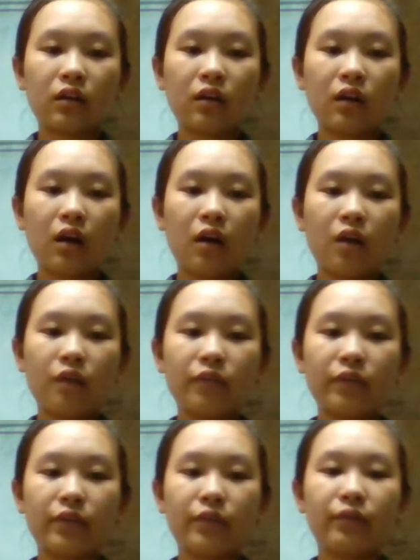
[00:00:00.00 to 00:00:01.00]
Cover
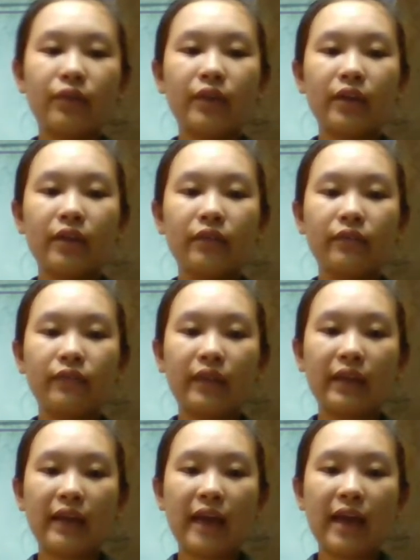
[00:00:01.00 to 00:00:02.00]
you if
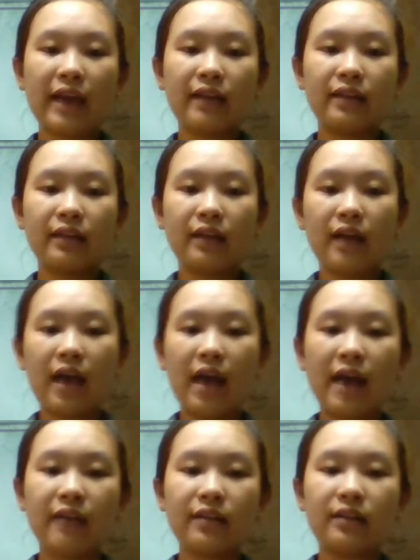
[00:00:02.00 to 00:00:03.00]
they had
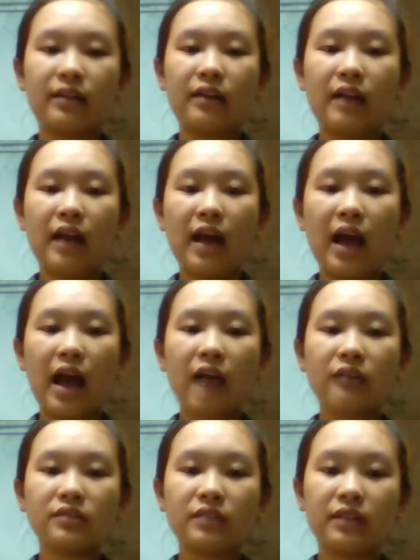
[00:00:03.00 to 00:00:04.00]
an
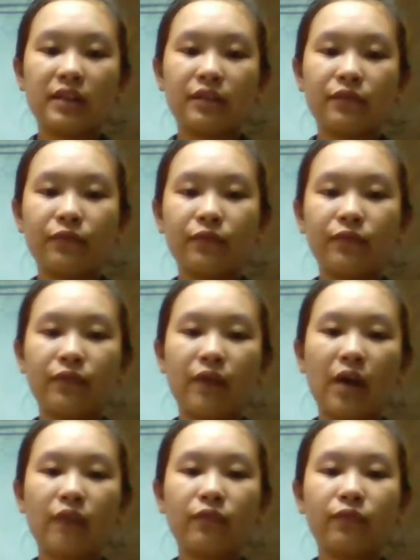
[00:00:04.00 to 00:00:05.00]
accident
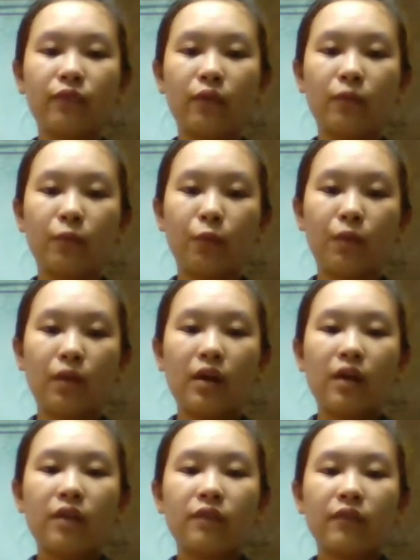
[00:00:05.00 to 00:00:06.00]
far from
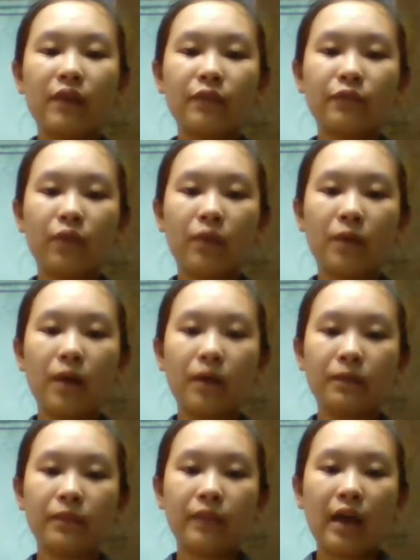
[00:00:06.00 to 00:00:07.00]

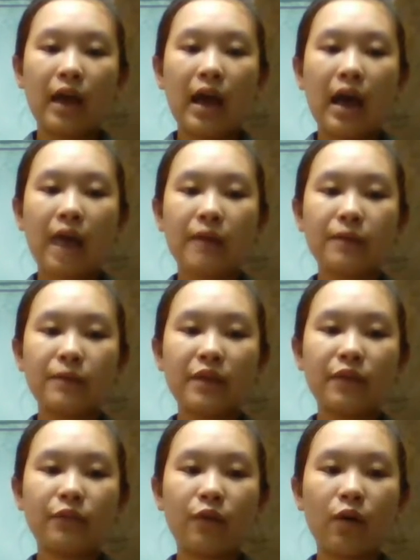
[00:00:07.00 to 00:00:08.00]
home, pay
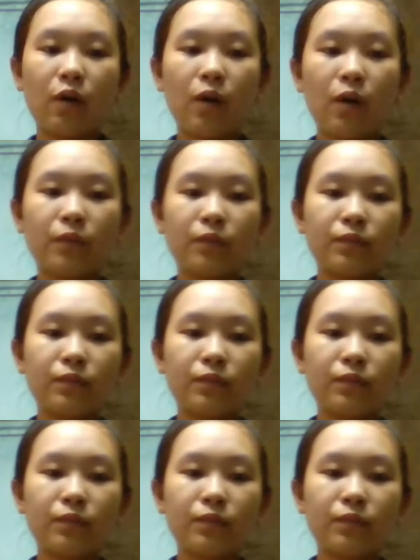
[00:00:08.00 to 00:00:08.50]
for